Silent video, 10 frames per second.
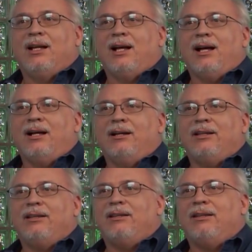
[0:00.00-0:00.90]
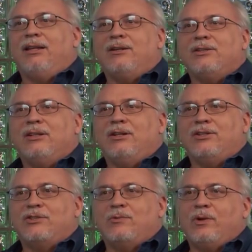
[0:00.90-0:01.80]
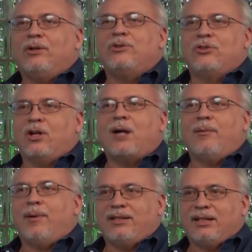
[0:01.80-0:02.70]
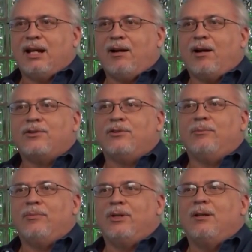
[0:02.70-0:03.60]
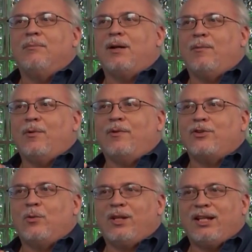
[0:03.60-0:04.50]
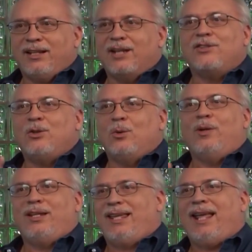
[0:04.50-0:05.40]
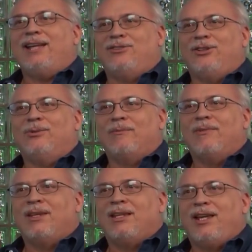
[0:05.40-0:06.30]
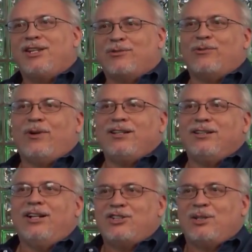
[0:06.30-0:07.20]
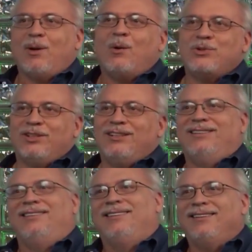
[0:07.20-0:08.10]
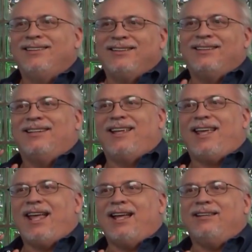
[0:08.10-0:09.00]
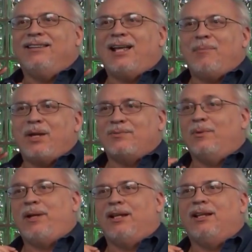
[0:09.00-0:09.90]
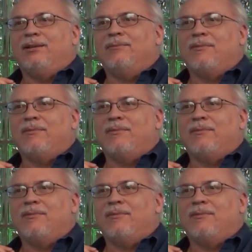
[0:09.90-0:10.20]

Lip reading: There's this real charm about the character by virtue of what he doesn't do and what he can't do. He's afraid to touch emotion, and that makes him appealing.